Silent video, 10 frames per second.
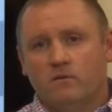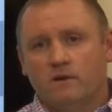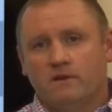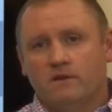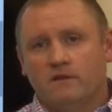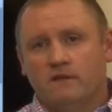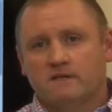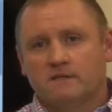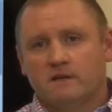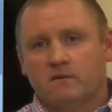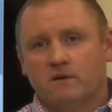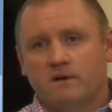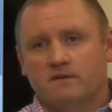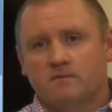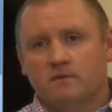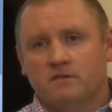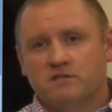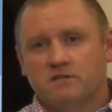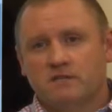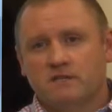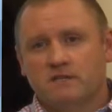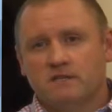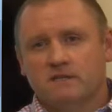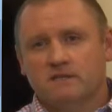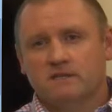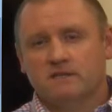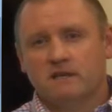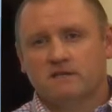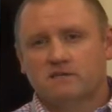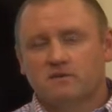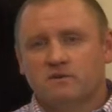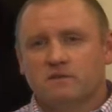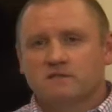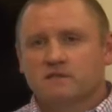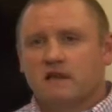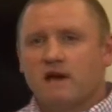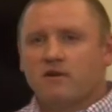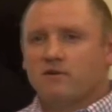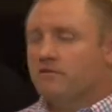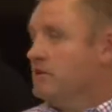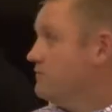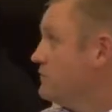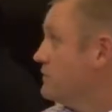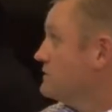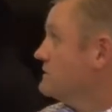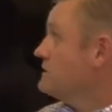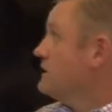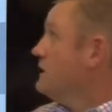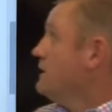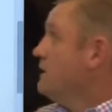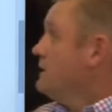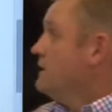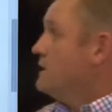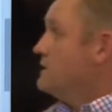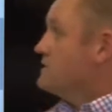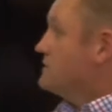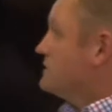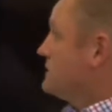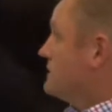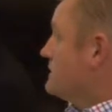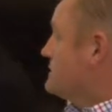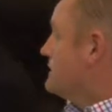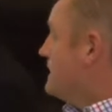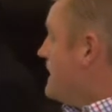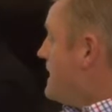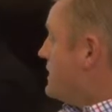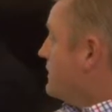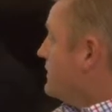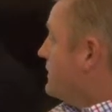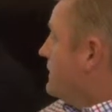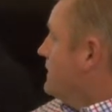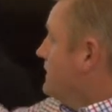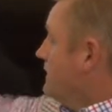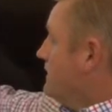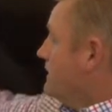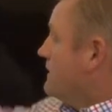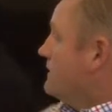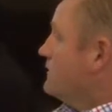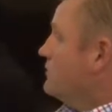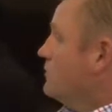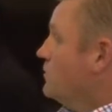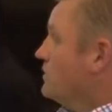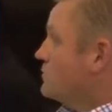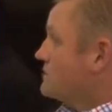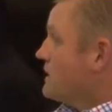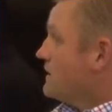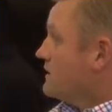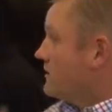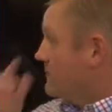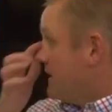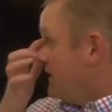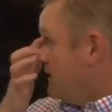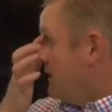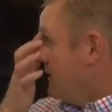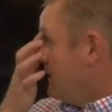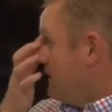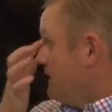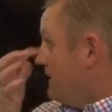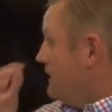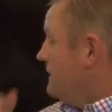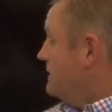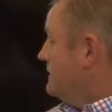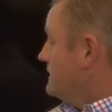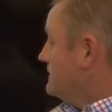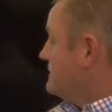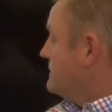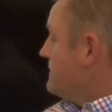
One of the things that I wanted to mention has to do with this ladder of inference. And as you look at this ladder, what we're talking about here is